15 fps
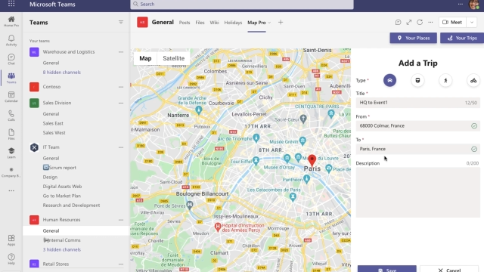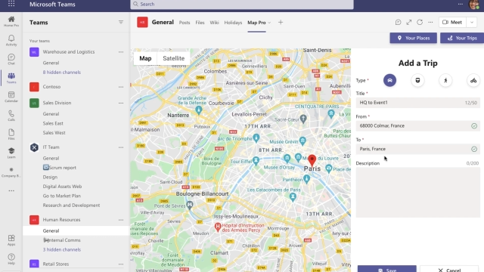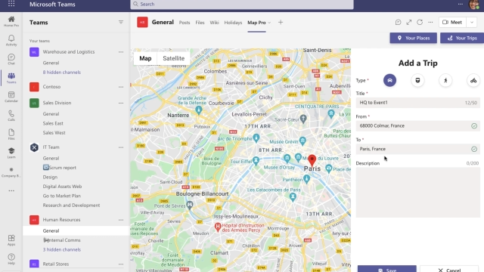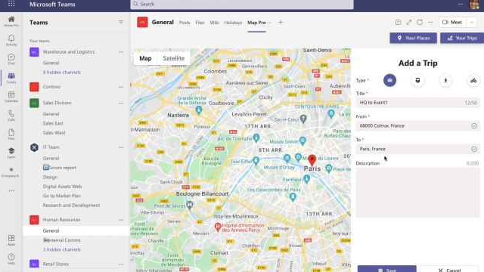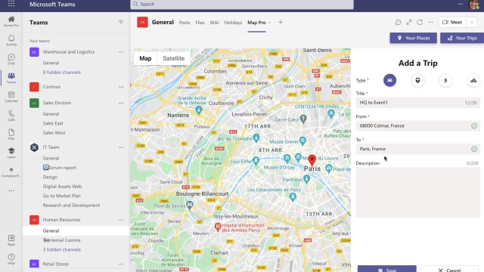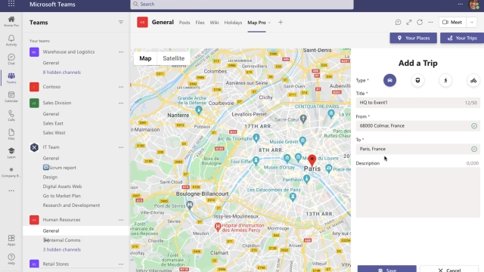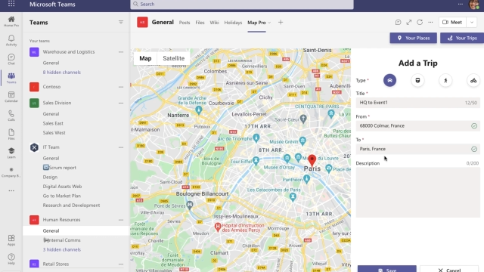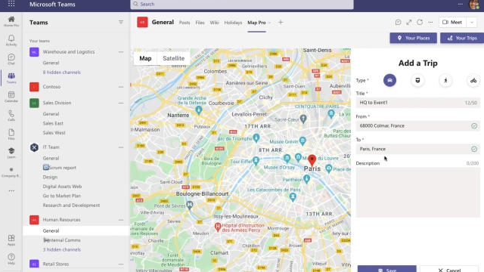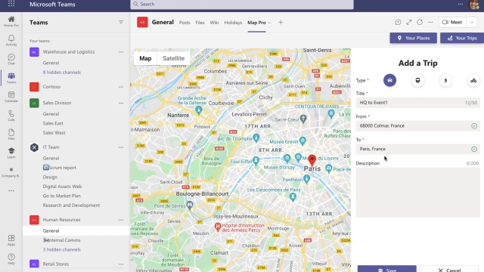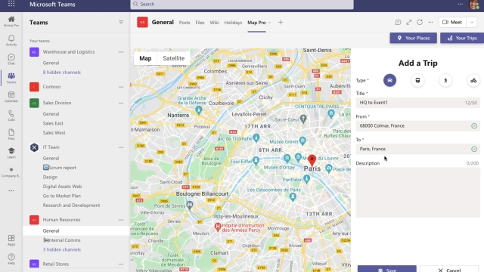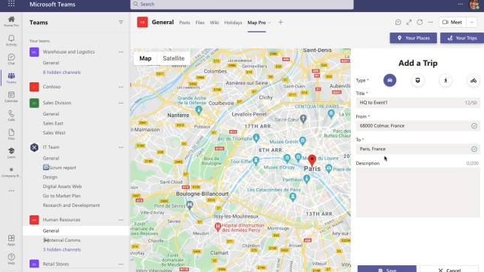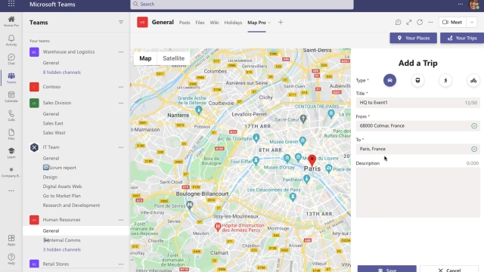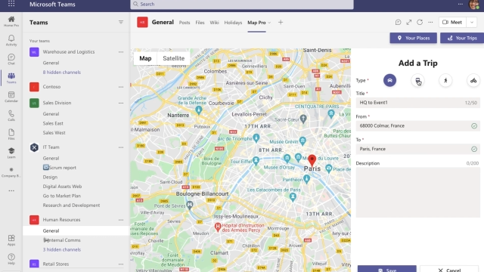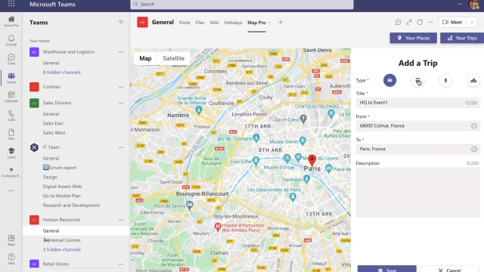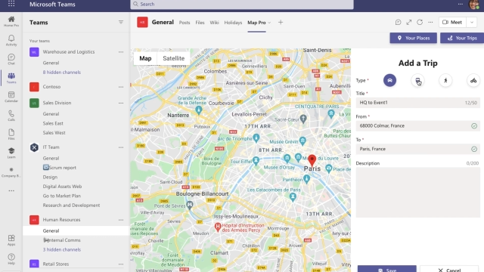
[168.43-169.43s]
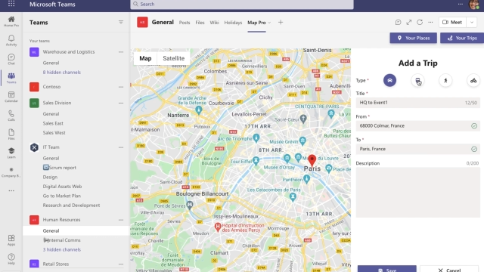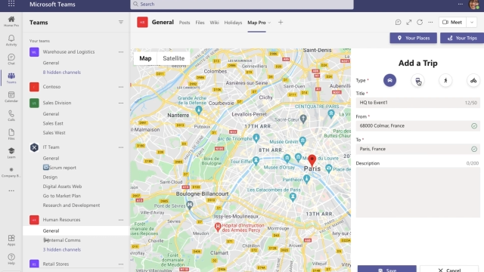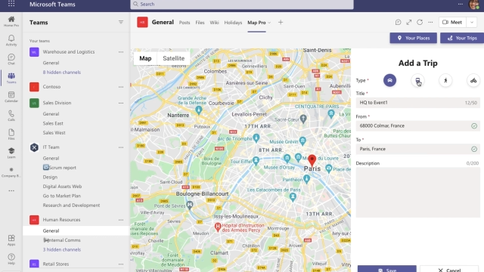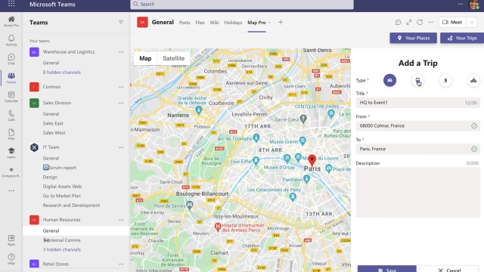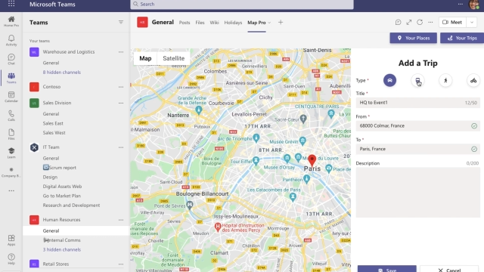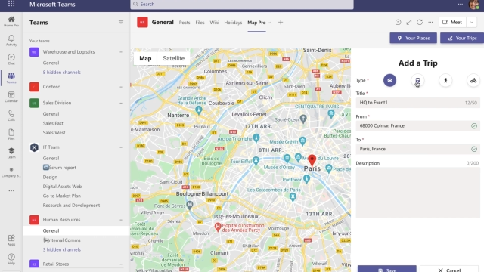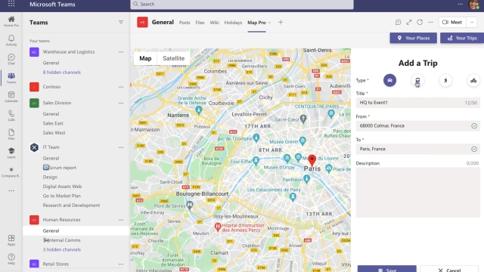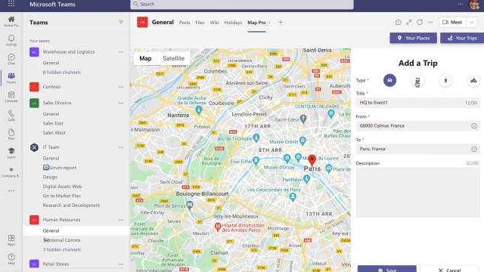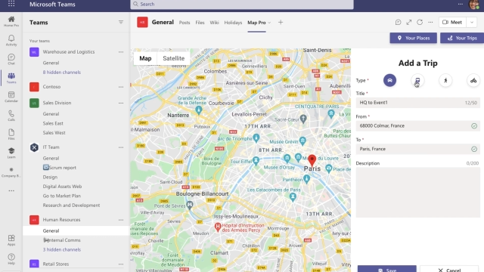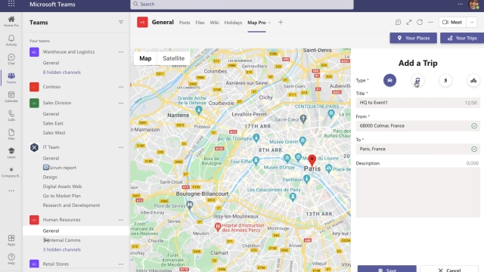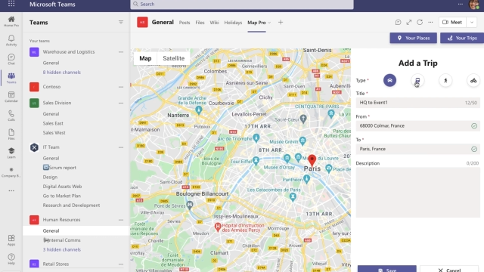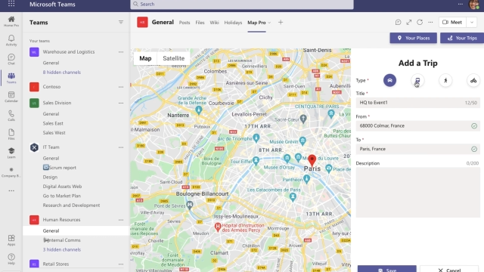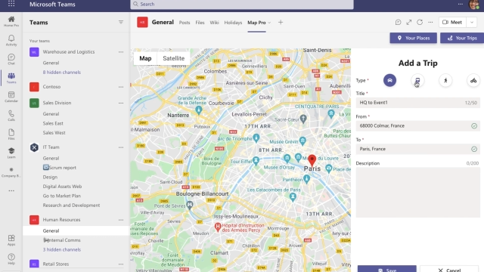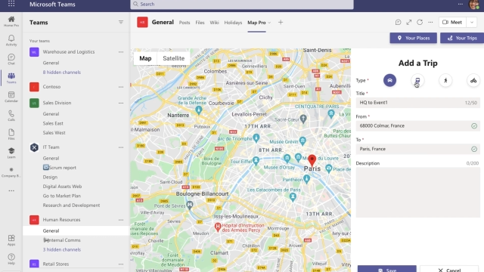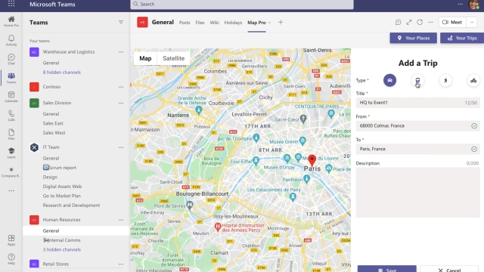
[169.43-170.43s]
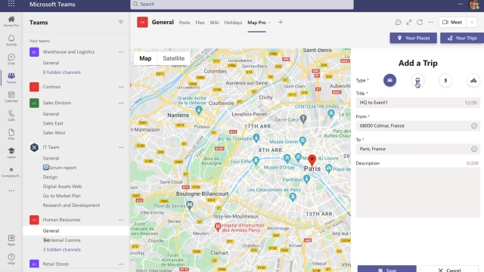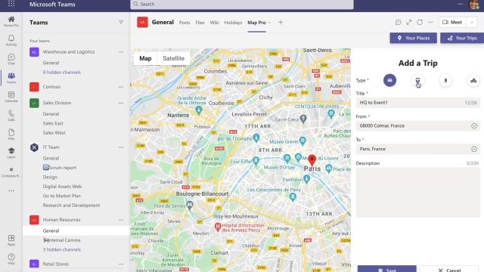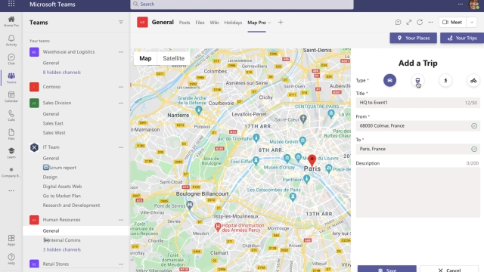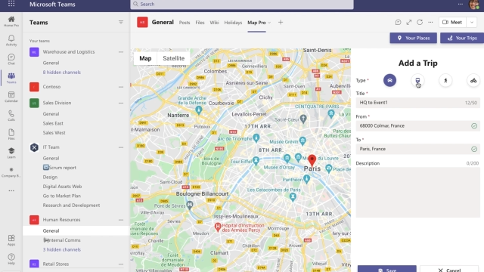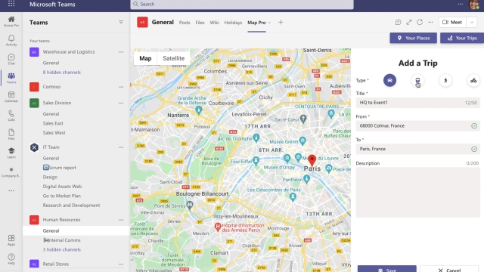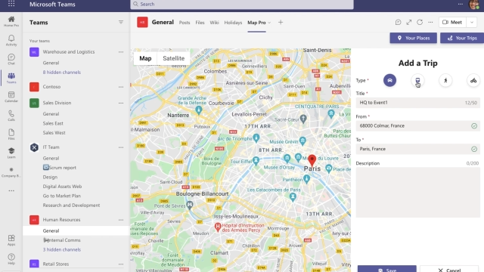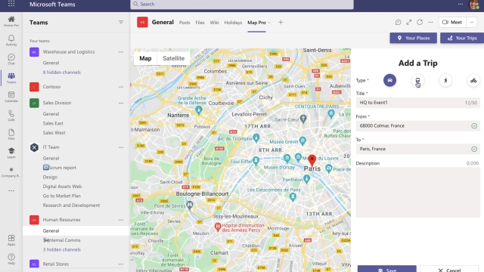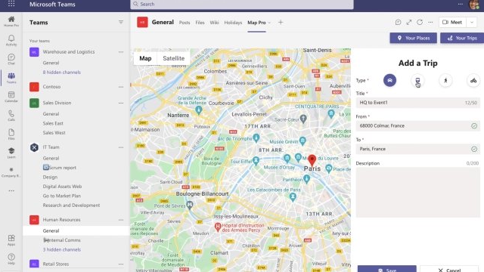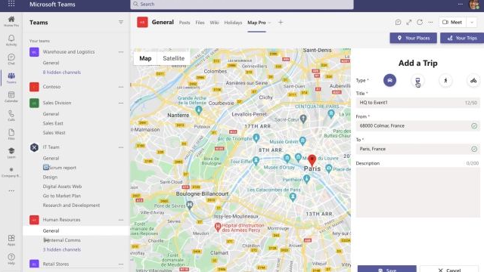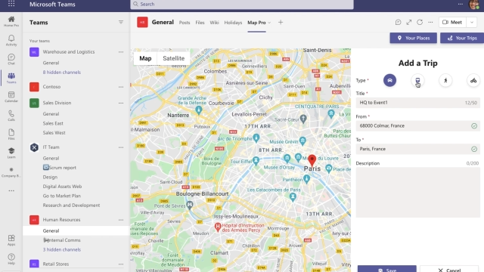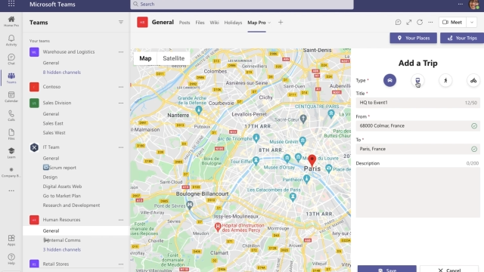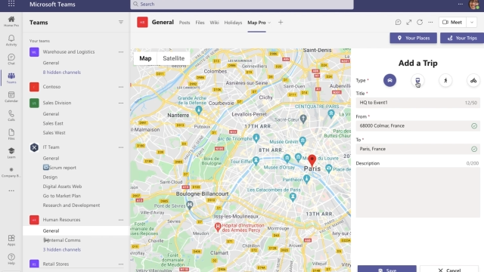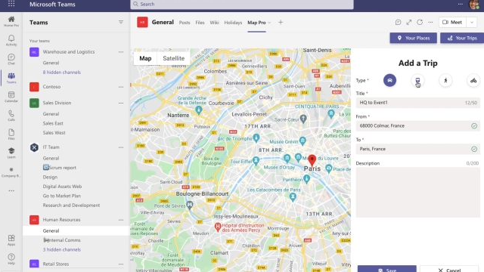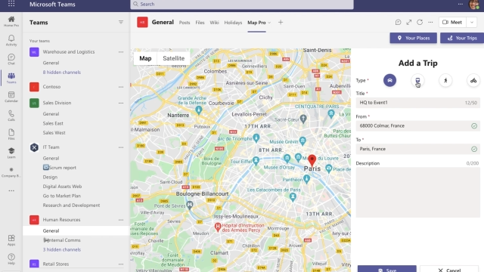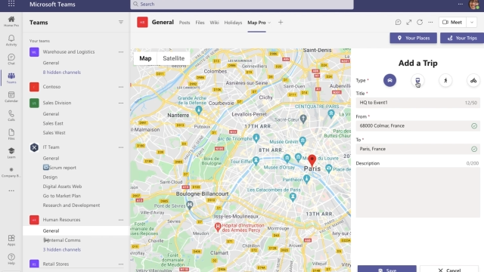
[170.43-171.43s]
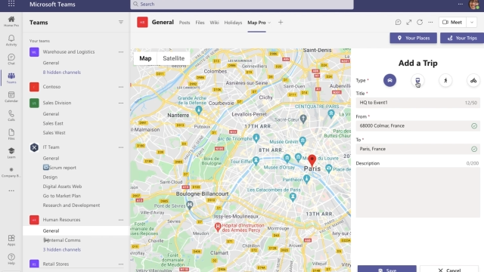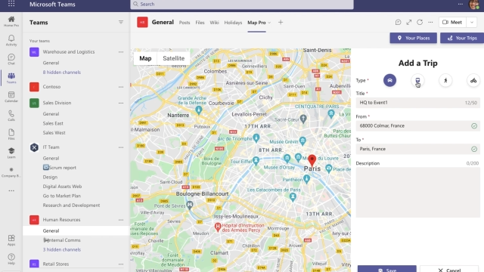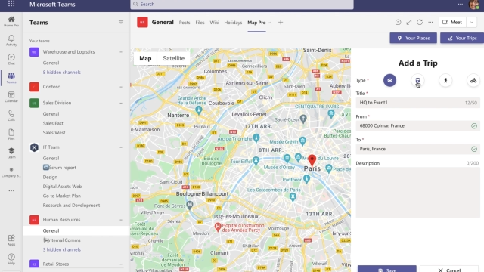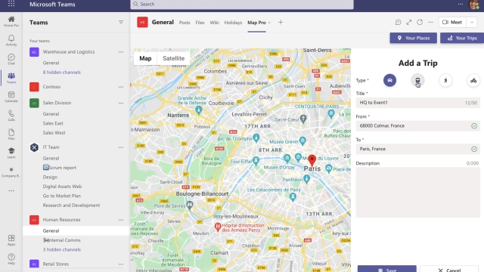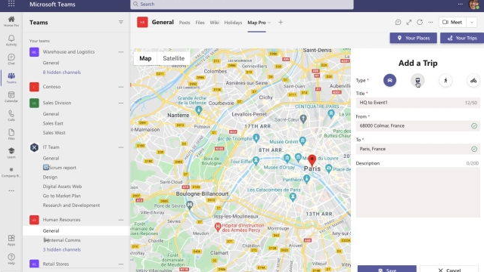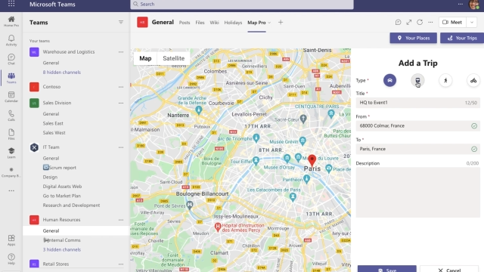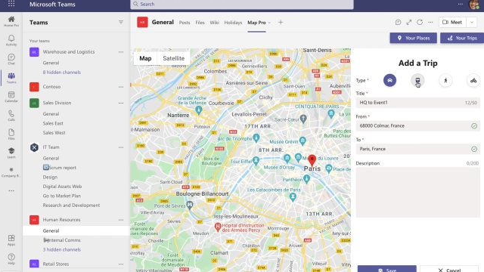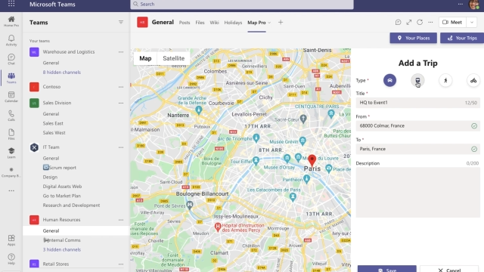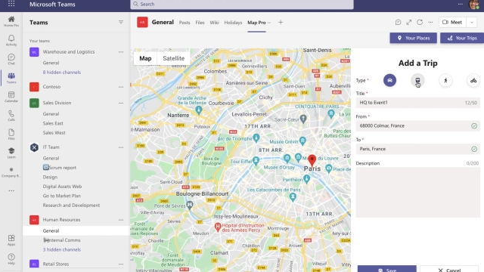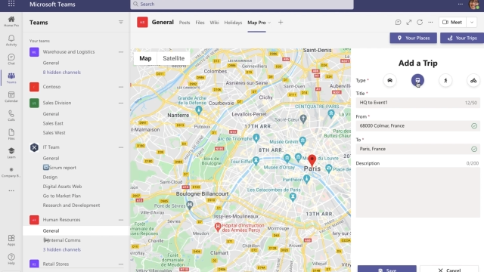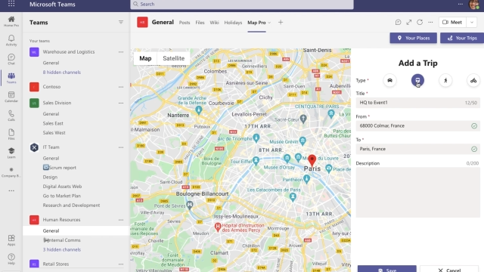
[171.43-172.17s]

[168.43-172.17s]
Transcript: (no speaker visible)